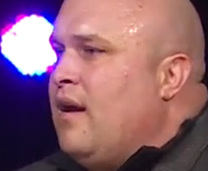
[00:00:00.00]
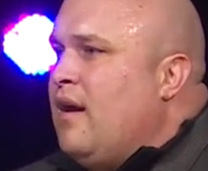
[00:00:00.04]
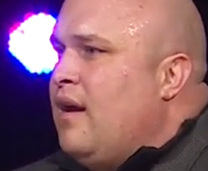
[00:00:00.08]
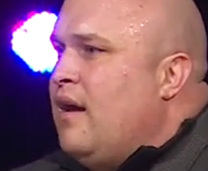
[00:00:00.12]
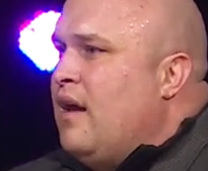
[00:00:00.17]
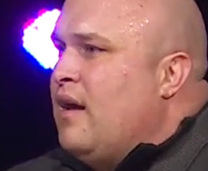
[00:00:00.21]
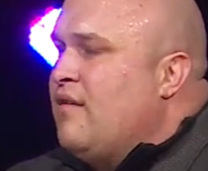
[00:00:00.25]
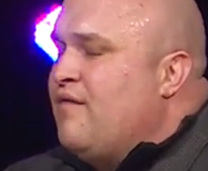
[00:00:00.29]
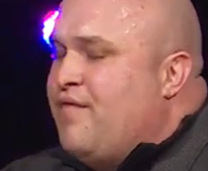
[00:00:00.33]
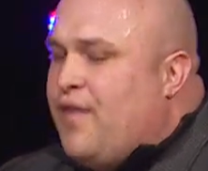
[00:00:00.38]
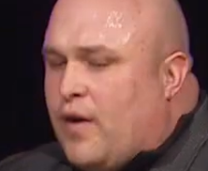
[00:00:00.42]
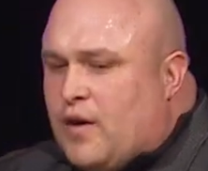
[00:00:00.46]

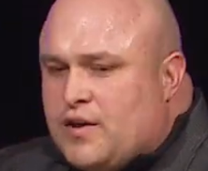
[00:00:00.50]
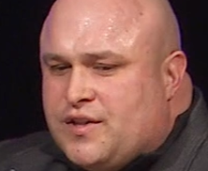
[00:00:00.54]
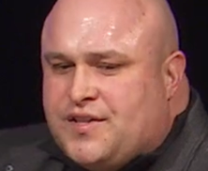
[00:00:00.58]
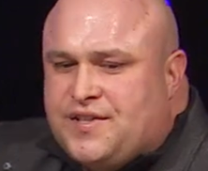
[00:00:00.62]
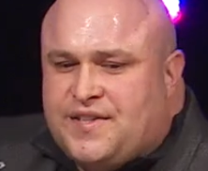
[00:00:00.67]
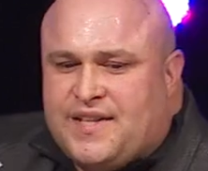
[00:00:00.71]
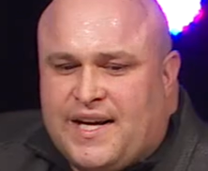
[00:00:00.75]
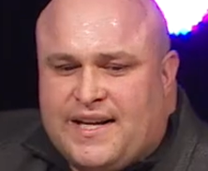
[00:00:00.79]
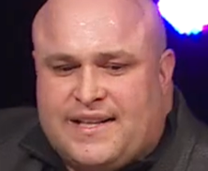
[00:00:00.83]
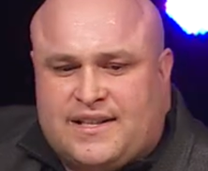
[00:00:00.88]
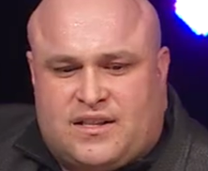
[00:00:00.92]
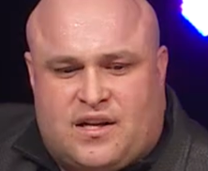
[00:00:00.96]
In verse
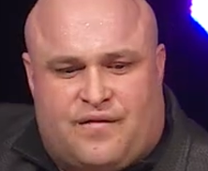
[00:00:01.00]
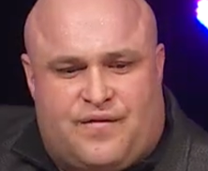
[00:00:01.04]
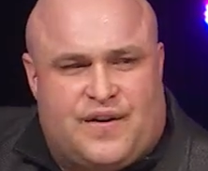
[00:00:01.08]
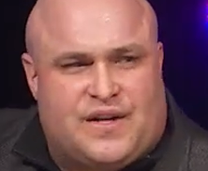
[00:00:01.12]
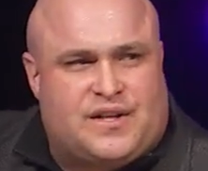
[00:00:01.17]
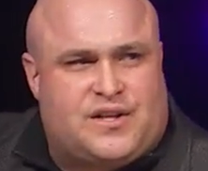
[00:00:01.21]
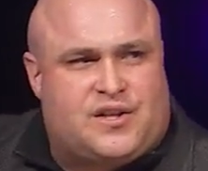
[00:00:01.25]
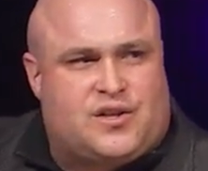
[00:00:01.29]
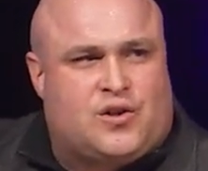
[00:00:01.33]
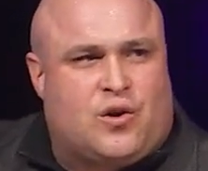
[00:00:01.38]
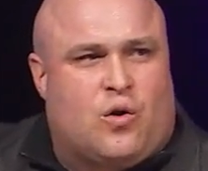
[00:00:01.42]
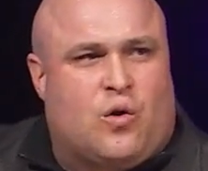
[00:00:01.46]
6 of this
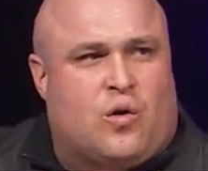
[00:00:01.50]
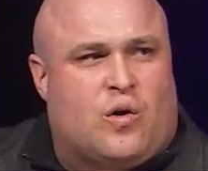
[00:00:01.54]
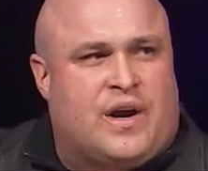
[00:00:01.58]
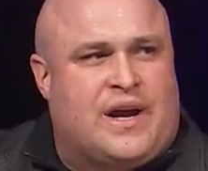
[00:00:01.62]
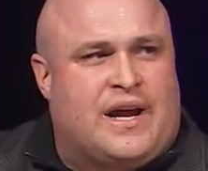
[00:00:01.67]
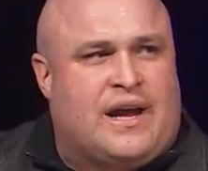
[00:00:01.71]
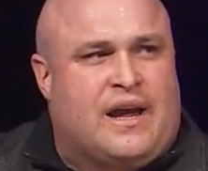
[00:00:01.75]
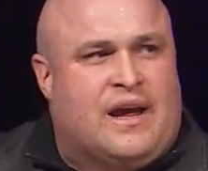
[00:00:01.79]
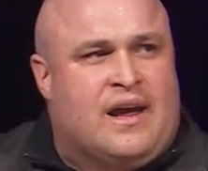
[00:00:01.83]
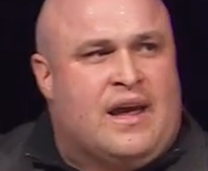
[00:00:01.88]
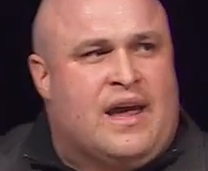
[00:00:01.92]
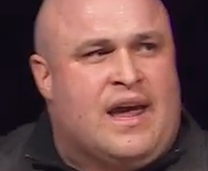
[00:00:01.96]

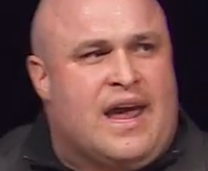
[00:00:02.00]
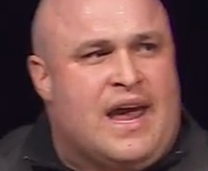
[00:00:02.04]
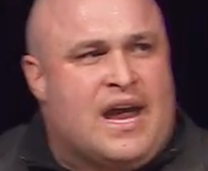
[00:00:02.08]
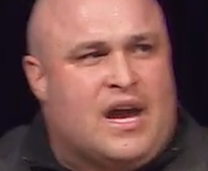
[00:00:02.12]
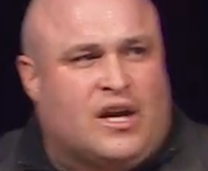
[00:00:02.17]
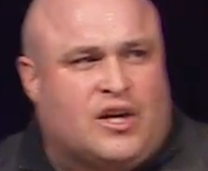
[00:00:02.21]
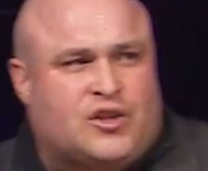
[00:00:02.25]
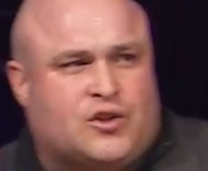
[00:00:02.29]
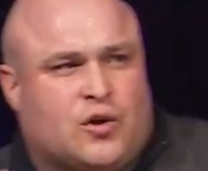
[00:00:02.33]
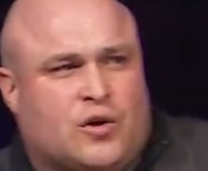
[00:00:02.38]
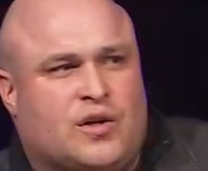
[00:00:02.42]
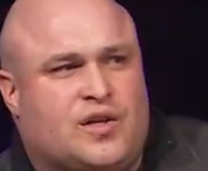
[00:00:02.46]
story,
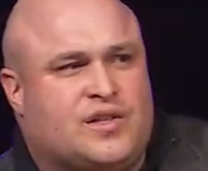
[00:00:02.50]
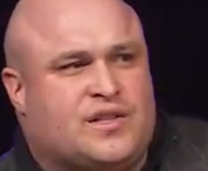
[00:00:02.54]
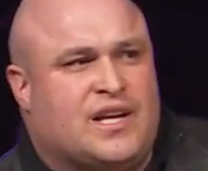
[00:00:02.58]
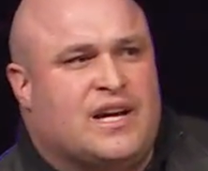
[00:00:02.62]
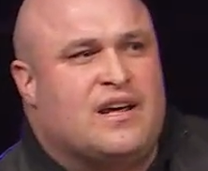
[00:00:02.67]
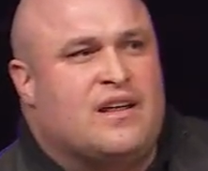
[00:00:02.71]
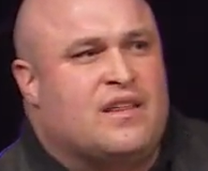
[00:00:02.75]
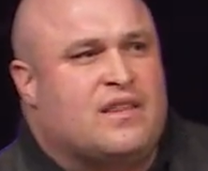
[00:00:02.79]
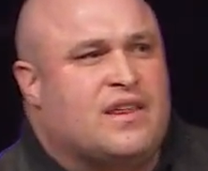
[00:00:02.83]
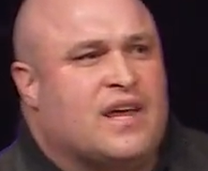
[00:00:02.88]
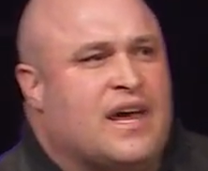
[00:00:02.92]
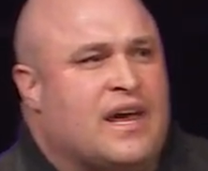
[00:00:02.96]

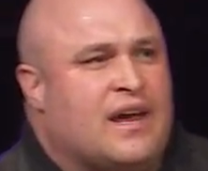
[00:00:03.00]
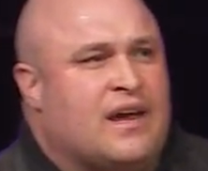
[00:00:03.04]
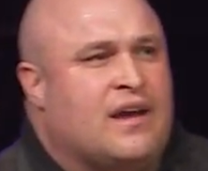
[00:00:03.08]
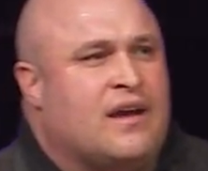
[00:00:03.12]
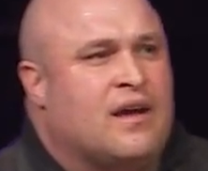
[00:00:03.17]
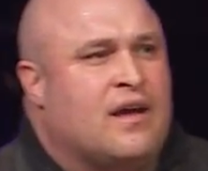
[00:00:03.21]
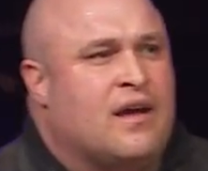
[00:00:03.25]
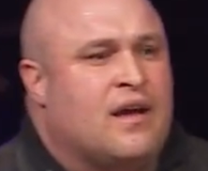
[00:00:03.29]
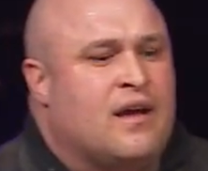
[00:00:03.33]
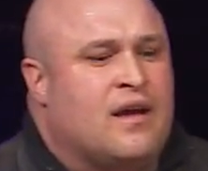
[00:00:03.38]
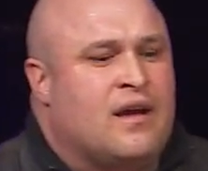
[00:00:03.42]
interesting thing